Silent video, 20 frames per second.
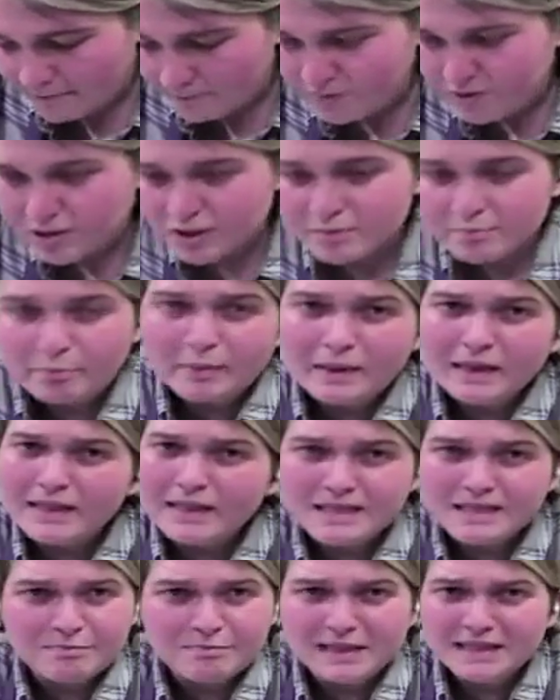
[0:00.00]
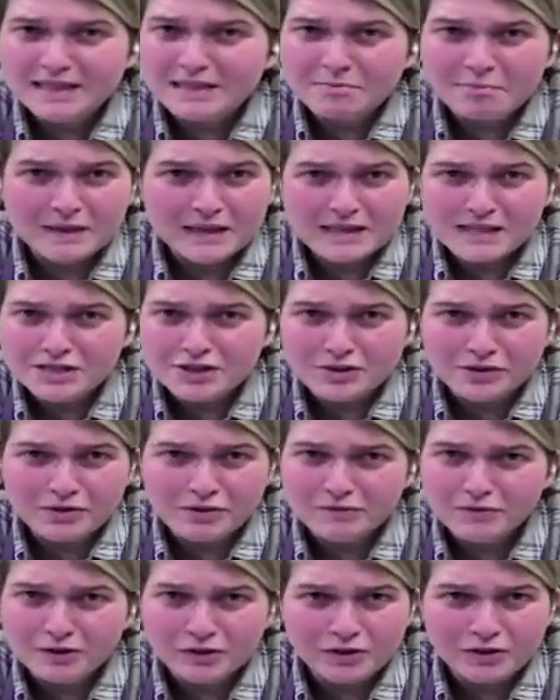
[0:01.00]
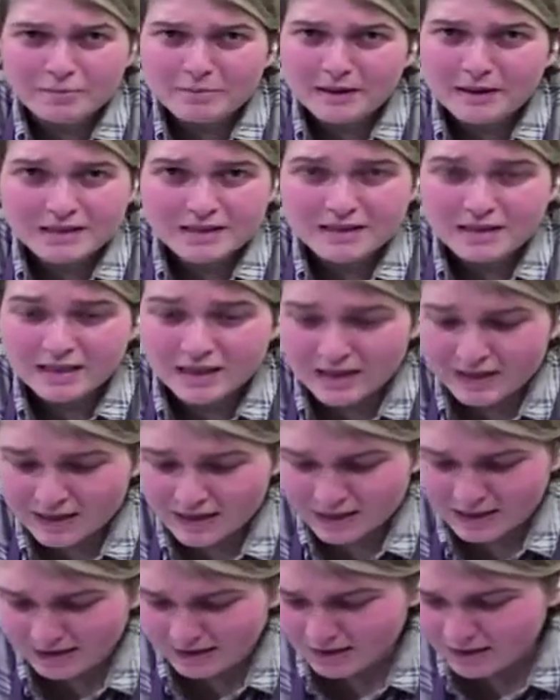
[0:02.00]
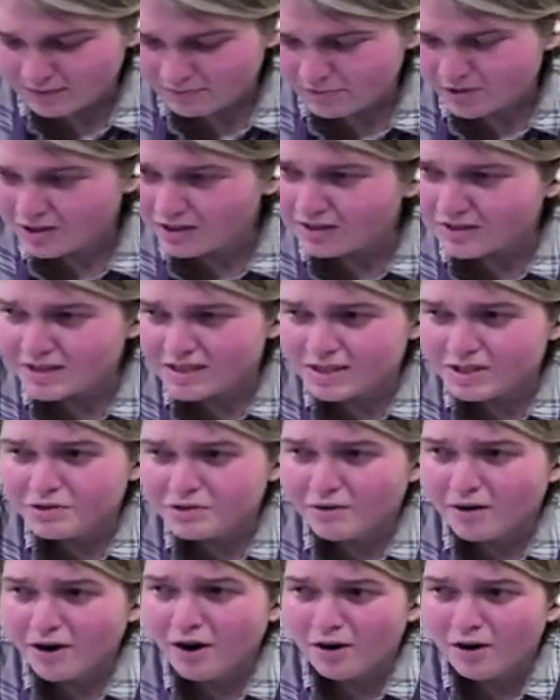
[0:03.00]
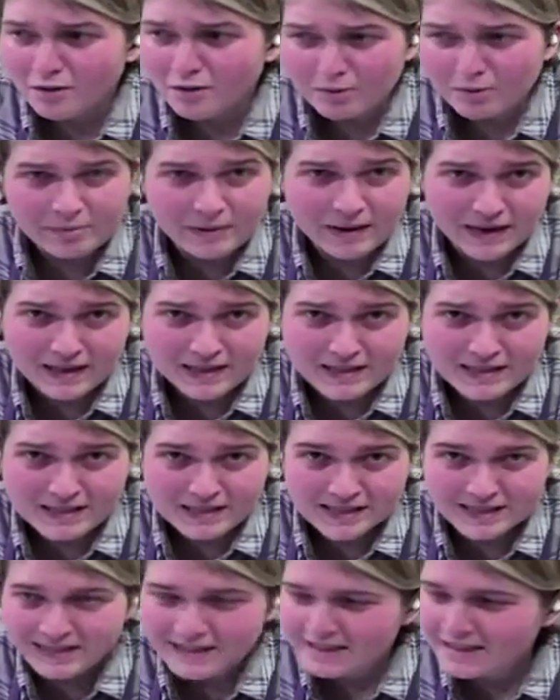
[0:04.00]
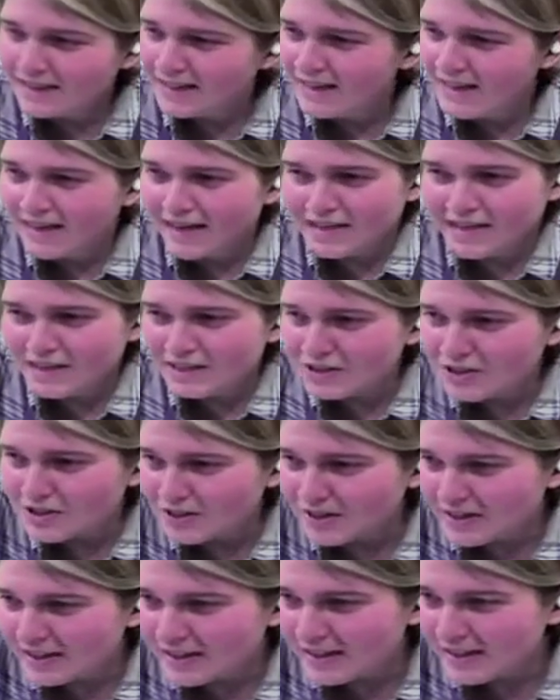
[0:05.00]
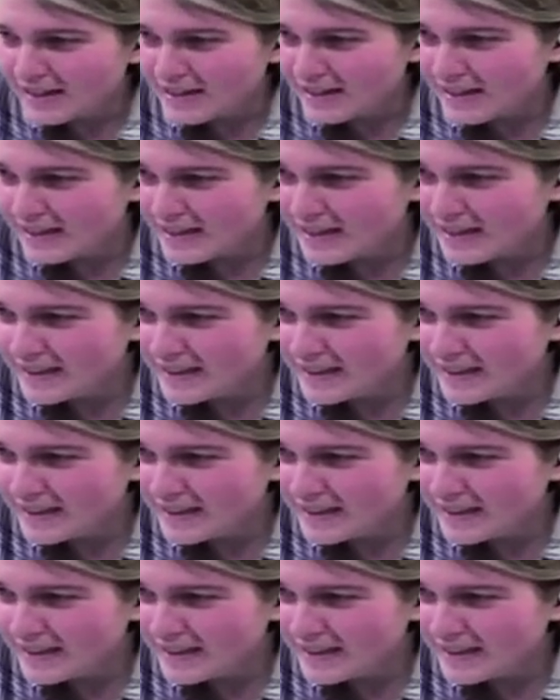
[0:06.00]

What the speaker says: Just please, please, please don't overcook pasta. It turns into a horrible paste, and I don't like it.